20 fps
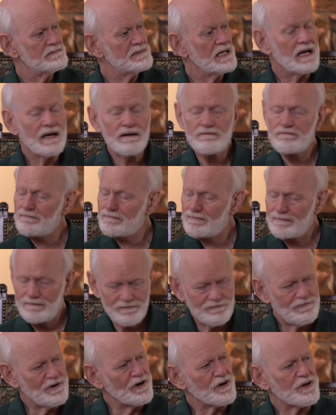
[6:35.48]
And
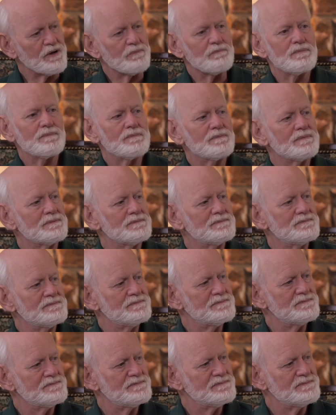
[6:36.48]
I got a lot of
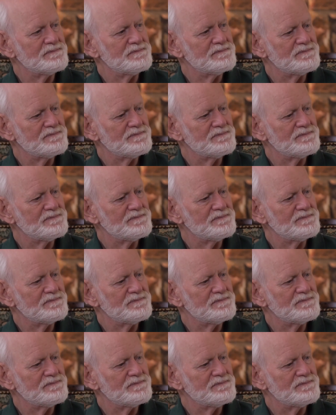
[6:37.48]
stories,